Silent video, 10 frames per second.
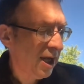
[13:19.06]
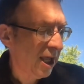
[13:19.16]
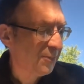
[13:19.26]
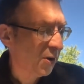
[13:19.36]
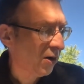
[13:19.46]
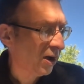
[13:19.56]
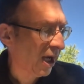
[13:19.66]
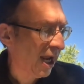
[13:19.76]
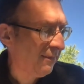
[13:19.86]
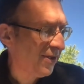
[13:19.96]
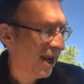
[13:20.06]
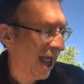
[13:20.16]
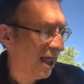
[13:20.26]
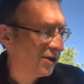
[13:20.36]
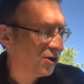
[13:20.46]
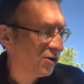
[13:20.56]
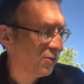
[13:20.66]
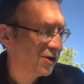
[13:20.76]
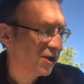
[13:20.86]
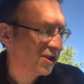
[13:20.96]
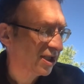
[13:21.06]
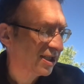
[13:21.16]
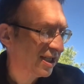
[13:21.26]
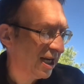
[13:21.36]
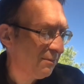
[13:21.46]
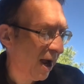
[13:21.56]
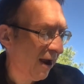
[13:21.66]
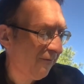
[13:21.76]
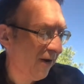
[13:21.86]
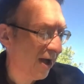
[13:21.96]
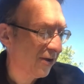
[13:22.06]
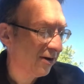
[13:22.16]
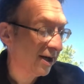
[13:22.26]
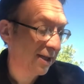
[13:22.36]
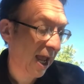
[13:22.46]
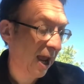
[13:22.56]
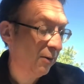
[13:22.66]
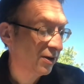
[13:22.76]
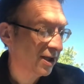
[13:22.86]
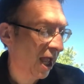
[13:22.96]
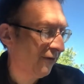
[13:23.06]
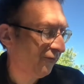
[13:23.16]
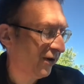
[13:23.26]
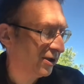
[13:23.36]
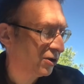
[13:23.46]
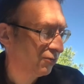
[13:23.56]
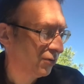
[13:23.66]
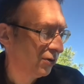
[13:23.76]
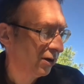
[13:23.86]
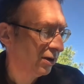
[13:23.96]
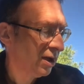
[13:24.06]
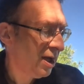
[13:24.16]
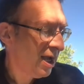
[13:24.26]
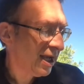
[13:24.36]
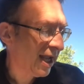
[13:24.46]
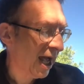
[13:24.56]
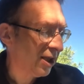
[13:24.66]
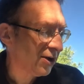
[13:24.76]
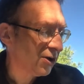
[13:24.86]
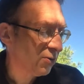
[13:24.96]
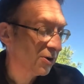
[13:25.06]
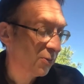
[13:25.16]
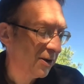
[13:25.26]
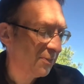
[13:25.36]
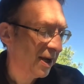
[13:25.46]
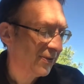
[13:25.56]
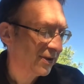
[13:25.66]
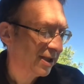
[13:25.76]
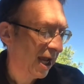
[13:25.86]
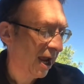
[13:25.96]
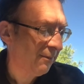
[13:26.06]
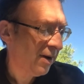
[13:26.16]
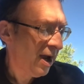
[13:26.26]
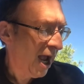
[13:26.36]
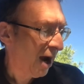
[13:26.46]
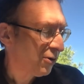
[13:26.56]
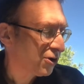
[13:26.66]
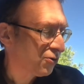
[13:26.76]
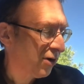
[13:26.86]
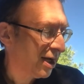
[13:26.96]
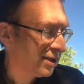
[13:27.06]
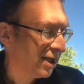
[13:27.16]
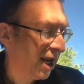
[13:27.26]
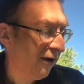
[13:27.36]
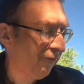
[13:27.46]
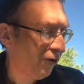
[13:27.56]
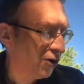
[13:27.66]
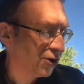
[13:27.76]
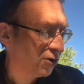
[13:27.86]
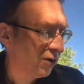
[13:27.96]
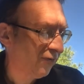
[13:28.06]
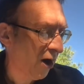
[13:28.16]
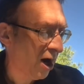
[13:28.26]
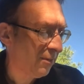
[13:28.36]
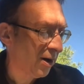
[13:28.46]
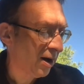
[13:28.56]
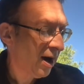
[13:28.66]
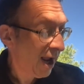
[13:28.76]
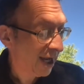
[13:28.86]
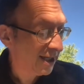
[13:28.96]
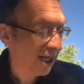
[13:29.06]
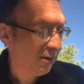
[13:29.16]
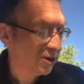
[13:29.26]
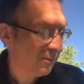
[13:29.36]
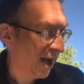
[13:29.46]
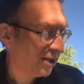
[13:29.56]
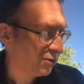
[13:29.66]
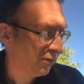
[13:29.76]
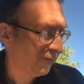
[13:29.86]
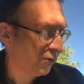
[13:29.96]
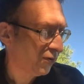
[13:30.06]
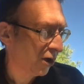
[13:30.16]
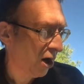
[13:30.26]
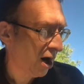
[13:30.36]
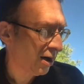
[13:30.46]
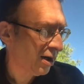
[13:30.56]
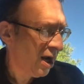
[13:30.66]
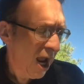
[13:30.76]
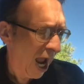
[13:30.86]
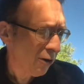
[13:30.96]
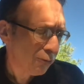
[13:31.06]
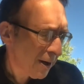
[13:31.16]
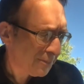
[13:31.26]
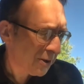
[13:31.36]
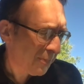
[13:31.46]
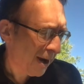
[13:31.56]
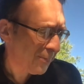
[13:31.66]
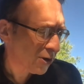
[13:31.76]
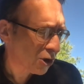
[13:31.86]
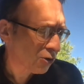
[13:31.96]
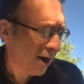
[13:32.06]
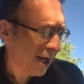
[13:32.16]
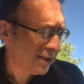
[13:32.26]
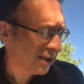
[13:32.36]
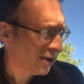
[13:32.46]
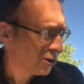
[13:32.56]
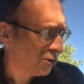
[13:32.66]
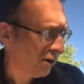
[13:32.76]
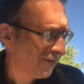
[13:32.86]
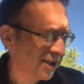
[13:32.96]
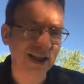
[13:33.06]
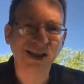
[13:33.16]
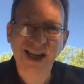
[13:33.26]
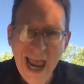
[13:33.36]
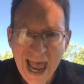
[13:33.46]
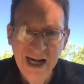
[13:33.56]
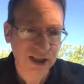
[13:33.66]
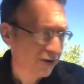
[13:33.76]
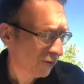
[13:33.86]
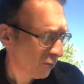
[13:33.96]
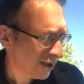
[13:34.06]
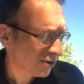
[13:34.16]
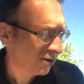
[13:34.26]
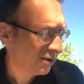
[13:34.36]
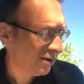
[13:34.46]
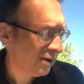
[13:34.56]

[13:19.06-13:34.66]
It proclaimed that Alistair was to succeed my father, as I was not fit to rule. Callender was with me at the time. I was dressed in a full suit of armor, as I was about to review the guard. I ripped the paper to shreds and the two of us attacked the wizard.